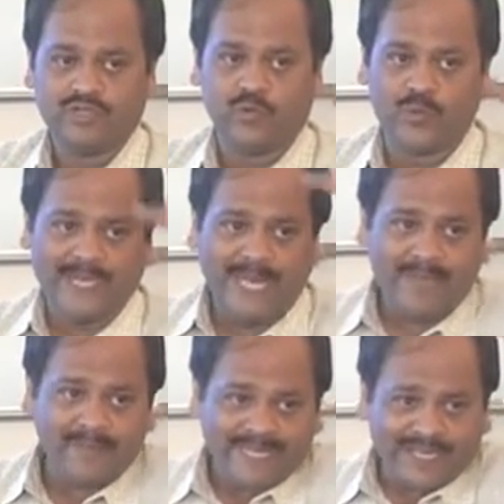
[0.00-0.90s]
So when I
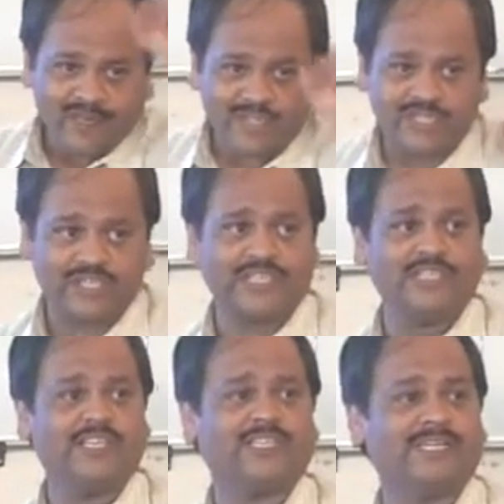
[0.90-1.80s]
am
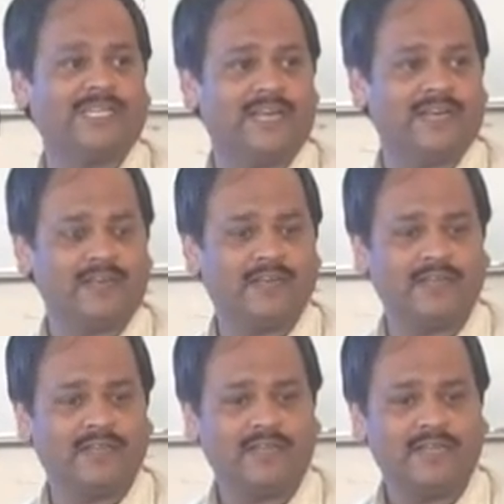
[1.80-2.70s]
reconstructing the signal,
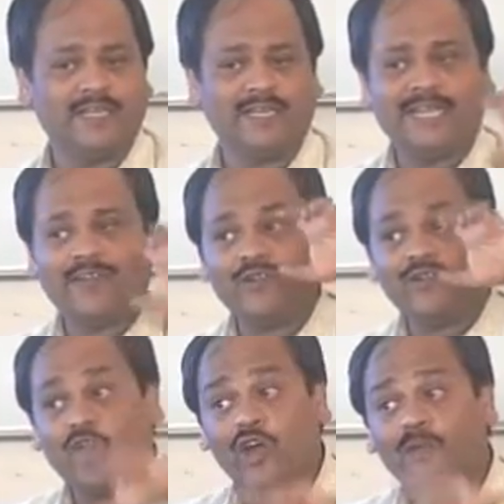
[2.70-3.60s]
that will
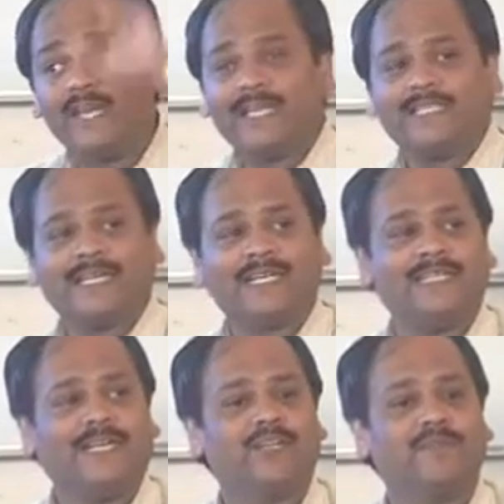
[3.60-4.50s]
not be
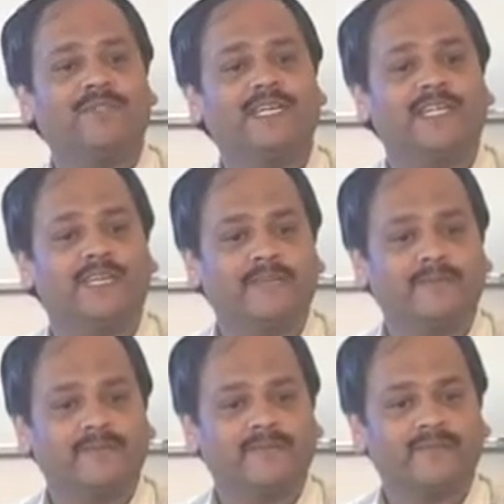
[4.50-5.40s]
exactly that of Z.
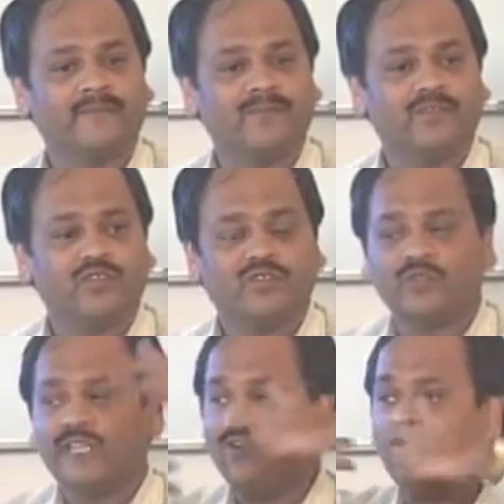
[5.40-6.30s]

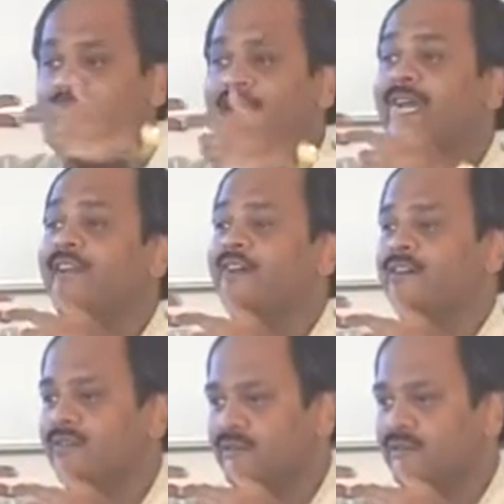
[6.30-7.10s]
So there will be an error.